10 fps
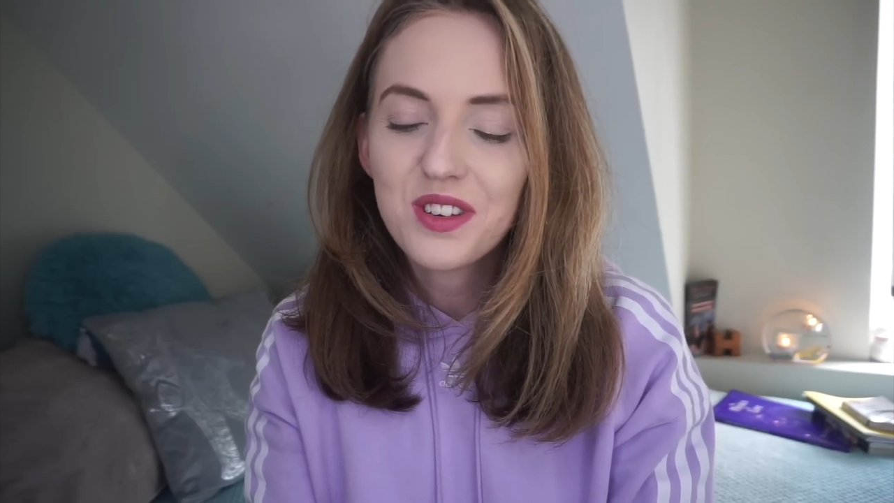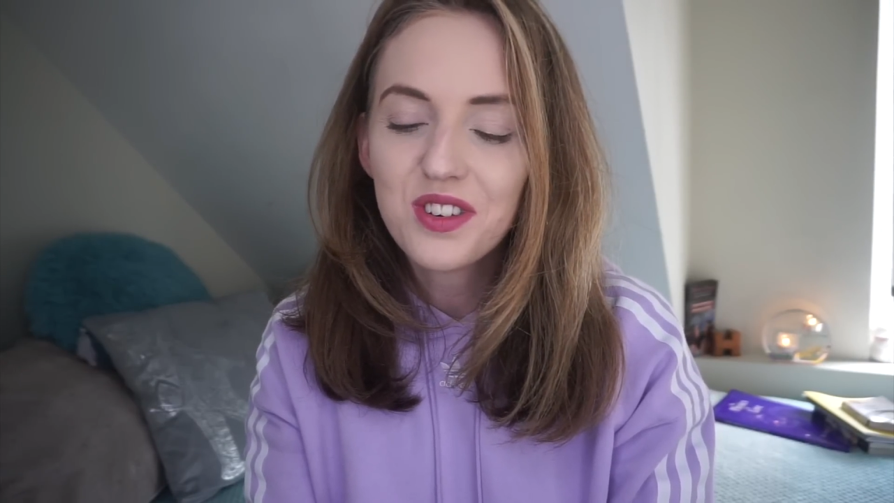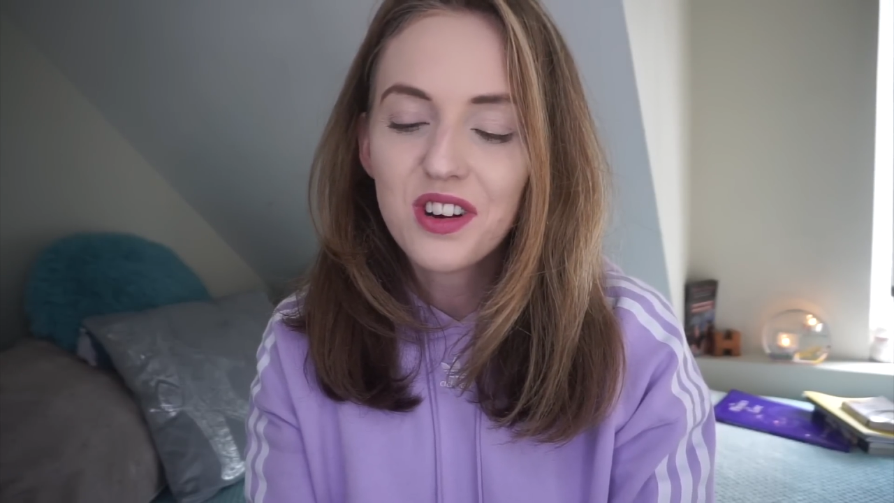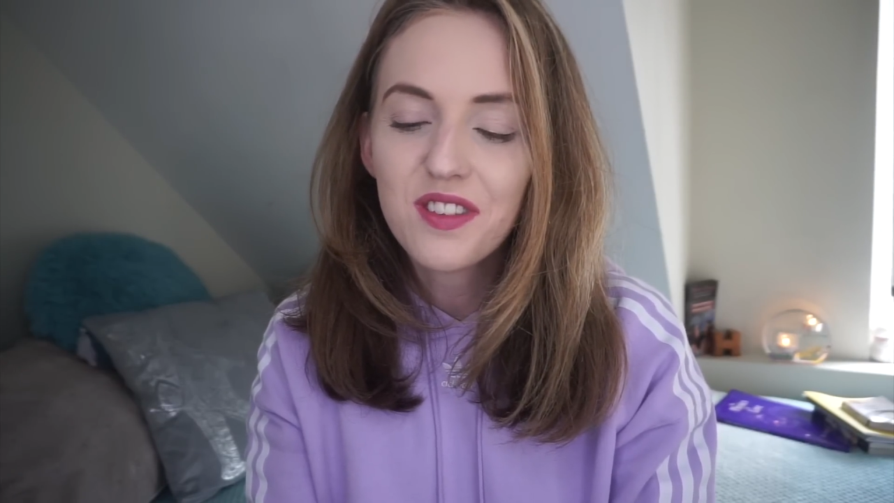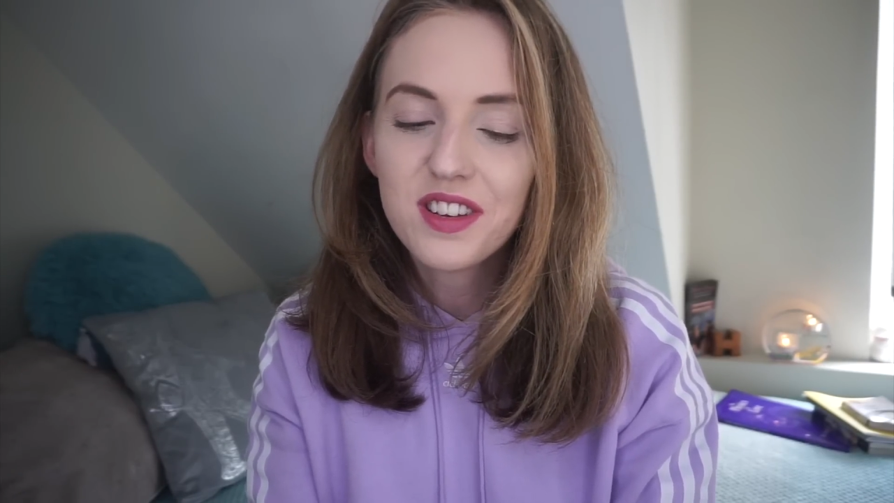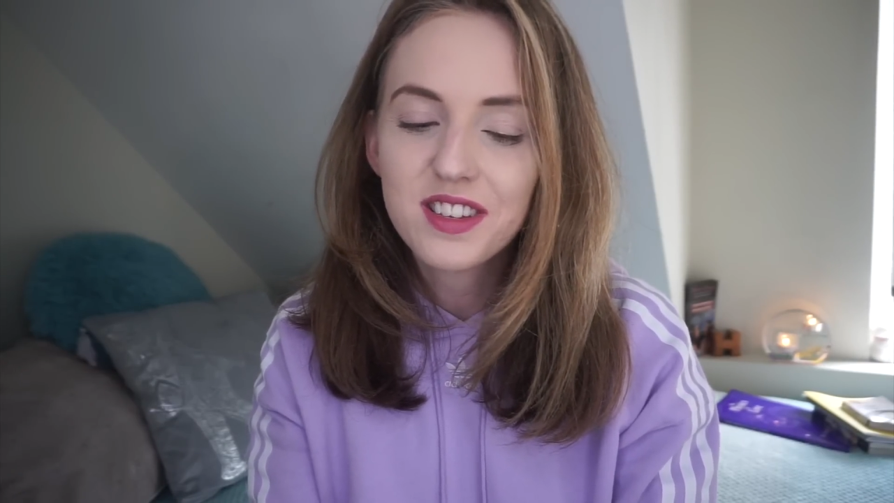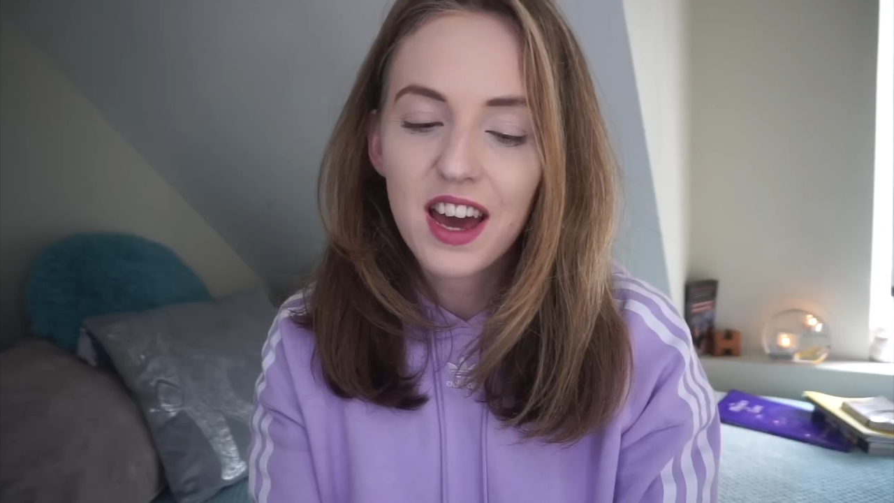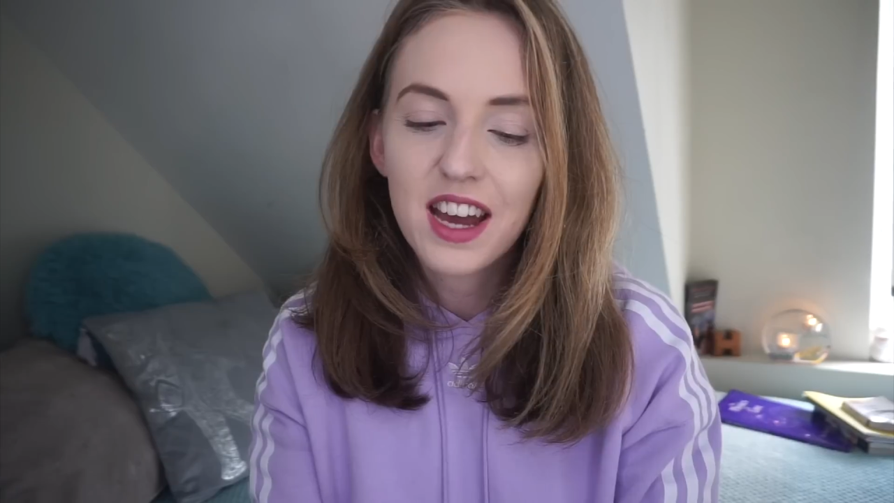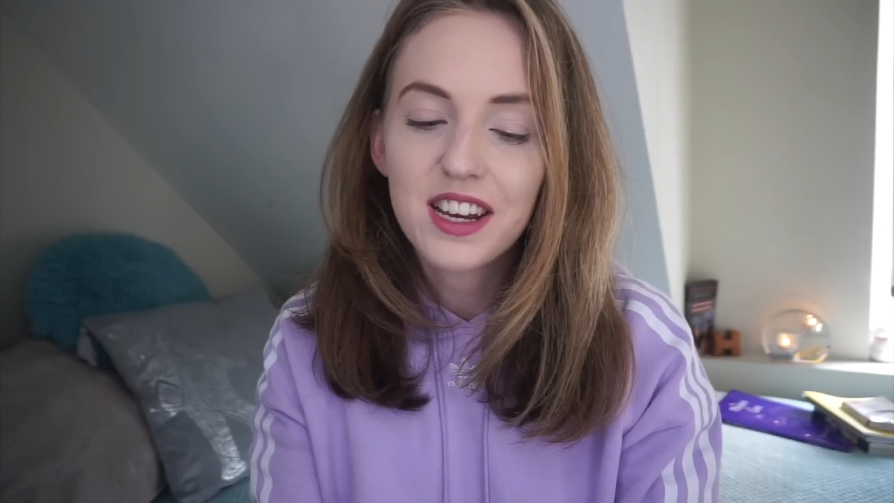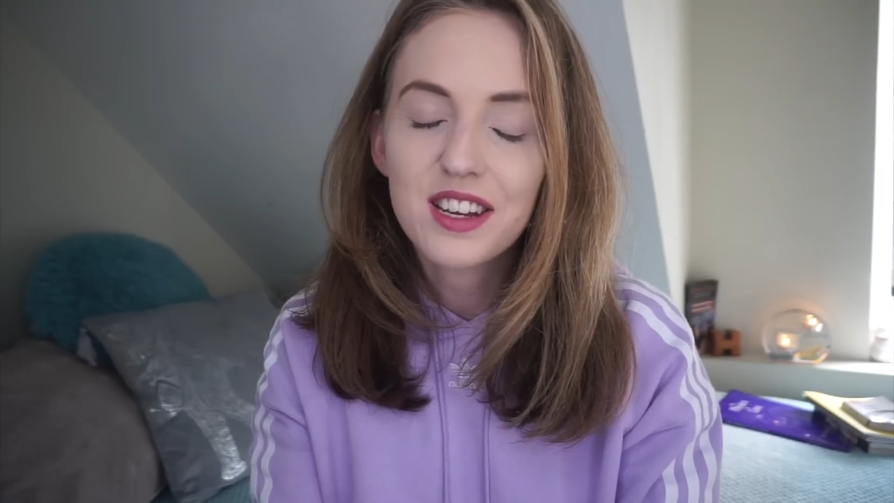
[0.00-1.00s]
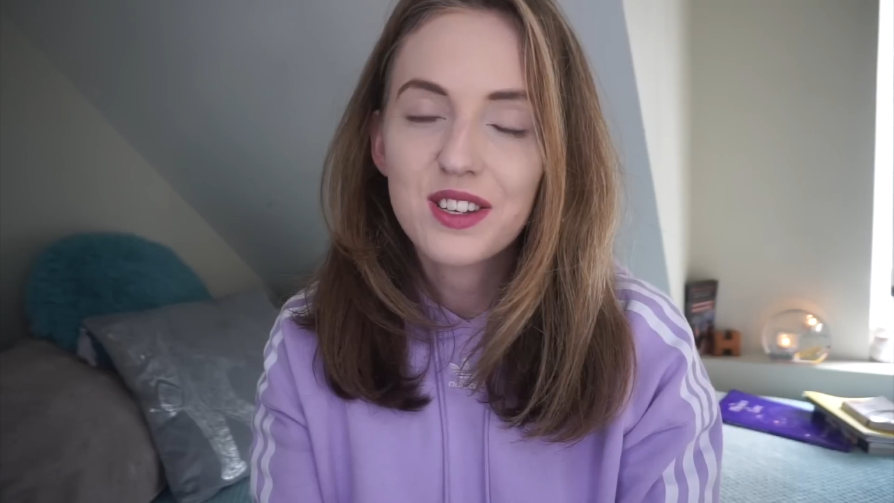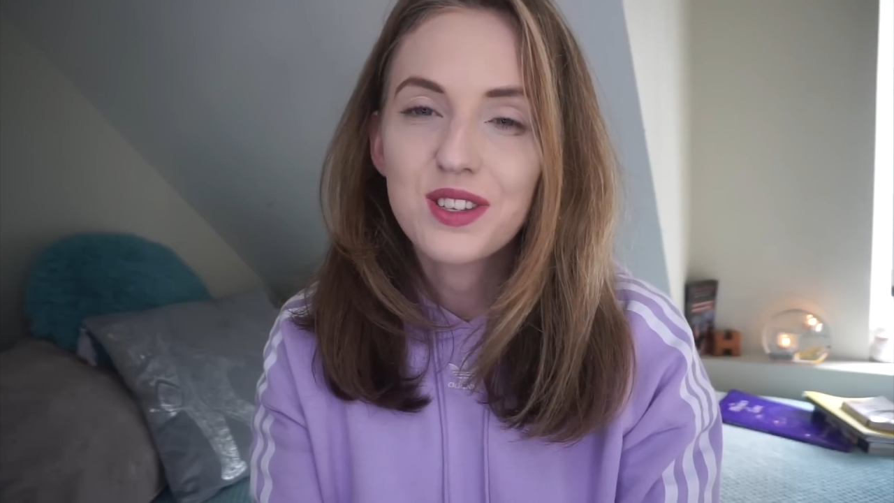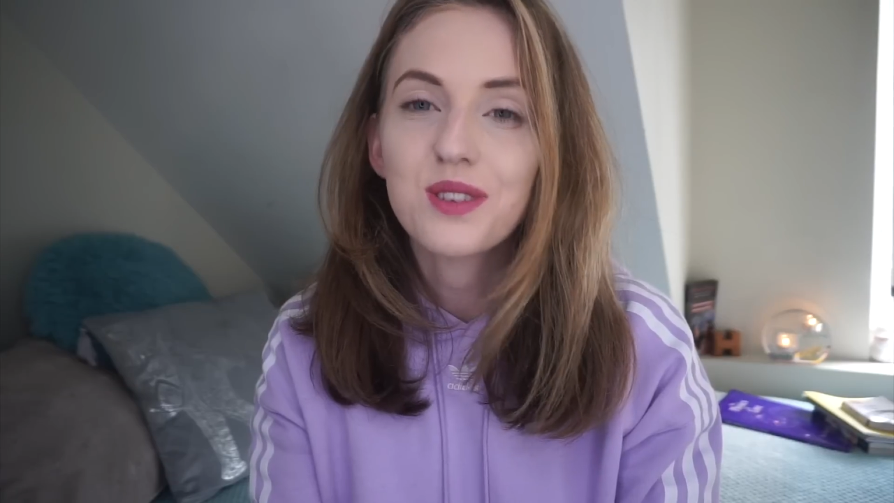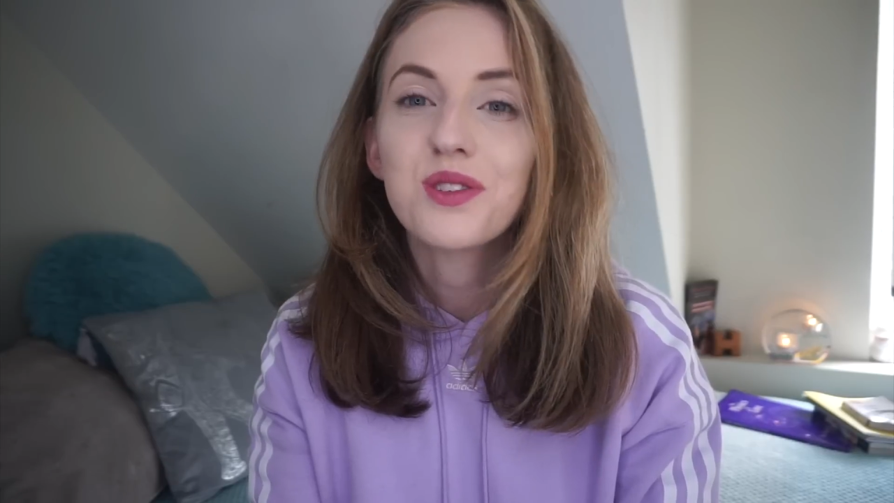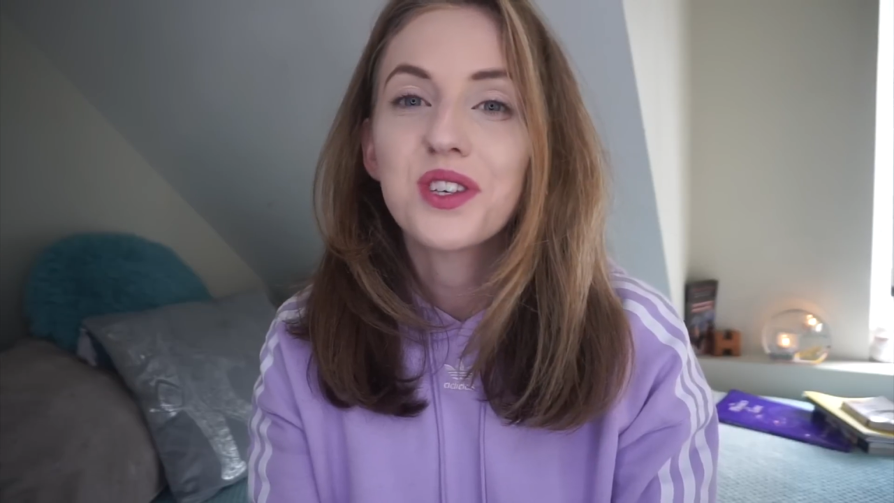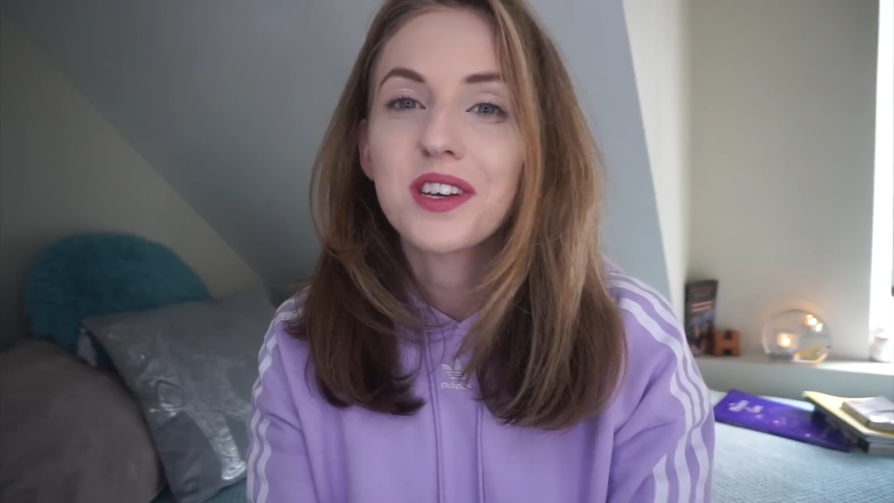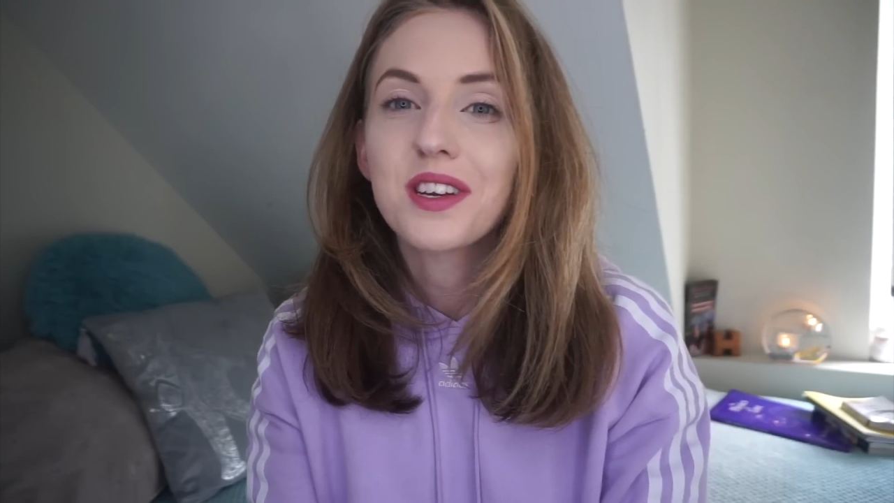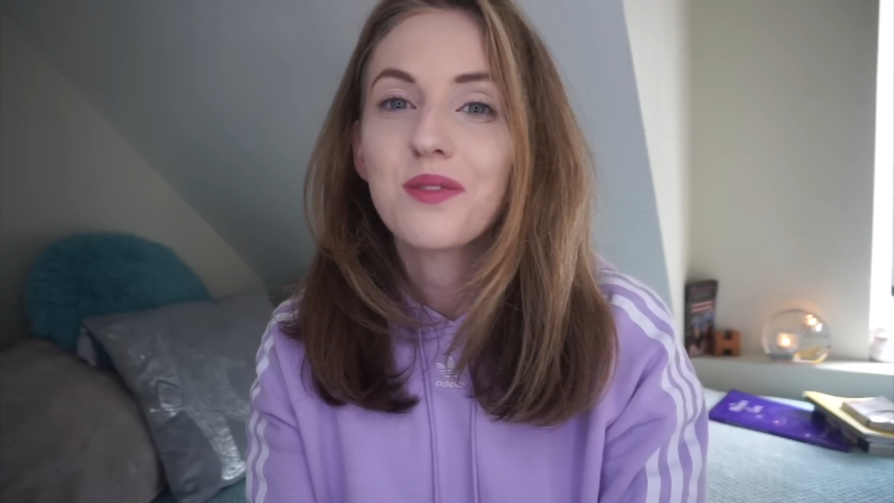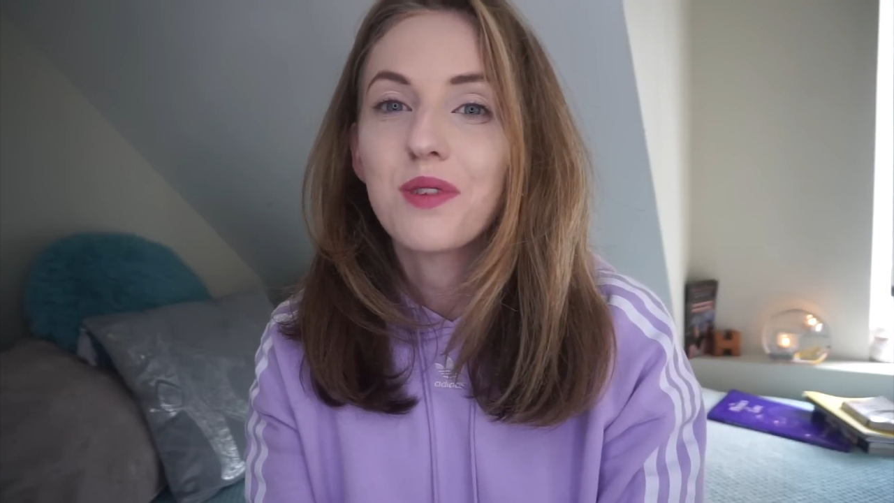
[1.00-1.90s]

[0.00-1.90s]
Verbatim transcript: you are the sign associated